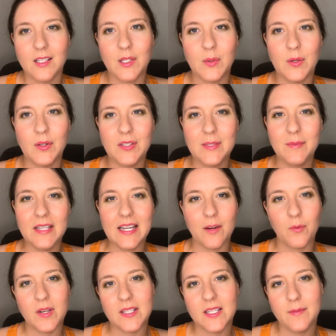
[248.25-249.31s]
So ultimately, I
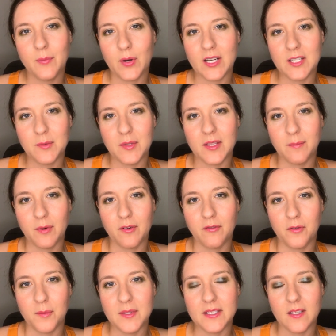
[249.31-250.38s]
wasn't impressed with the
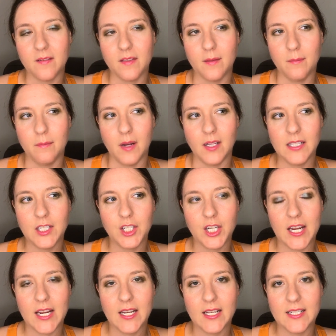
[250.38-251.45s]
performance of the mullet
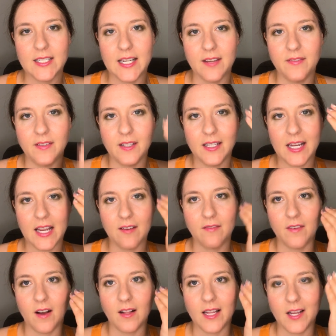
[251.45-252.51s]
shade. It definitely had
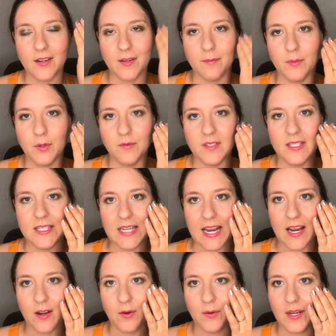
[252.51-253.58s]
fallout. It moved
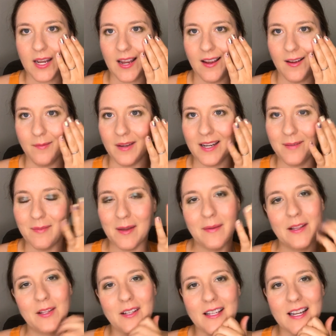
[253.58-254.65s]
down, and it made
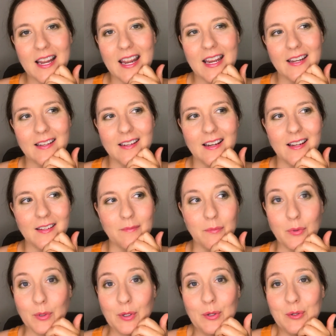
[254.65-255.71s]
me look like I had gotten
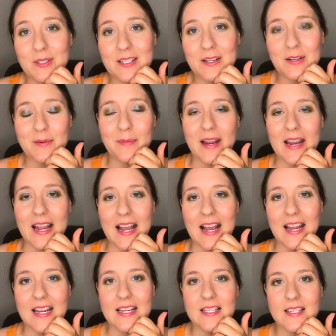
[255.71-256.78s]
bruised under my
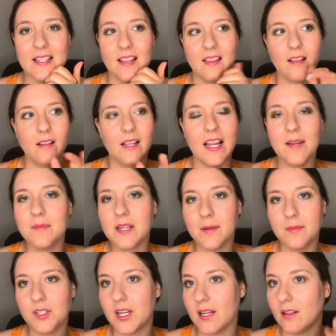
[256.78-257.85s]
eyes. The Lime
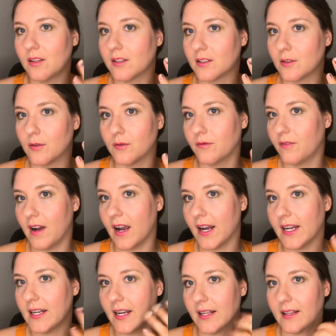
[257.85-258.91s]
Time shade looks
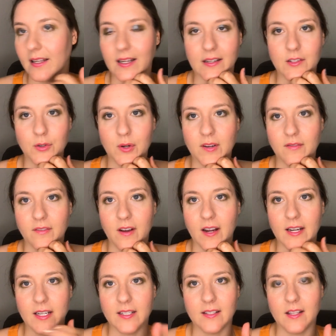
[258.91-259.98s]
fine. I like enjoy it
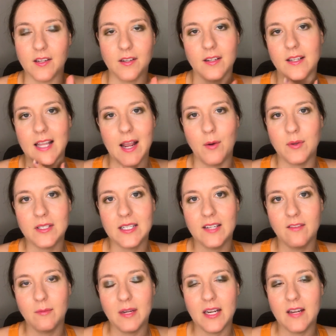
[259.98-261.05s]
fine. That wasn't
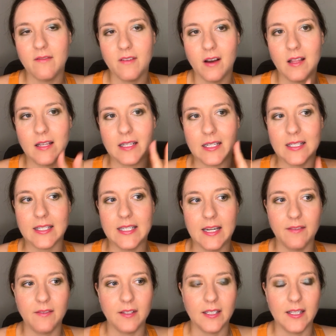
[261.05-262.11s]
giving me any fallout. It's
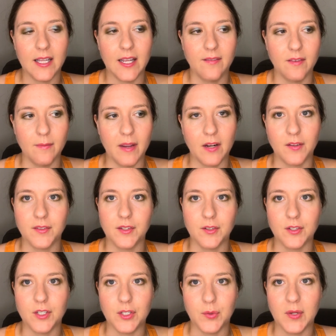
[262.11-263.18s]
definitely the Heavy Metals that
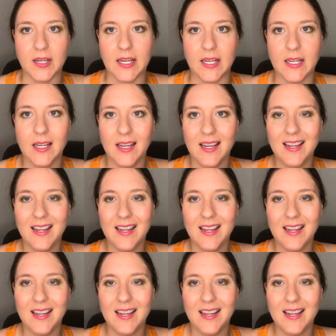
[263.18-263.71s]
are doing it.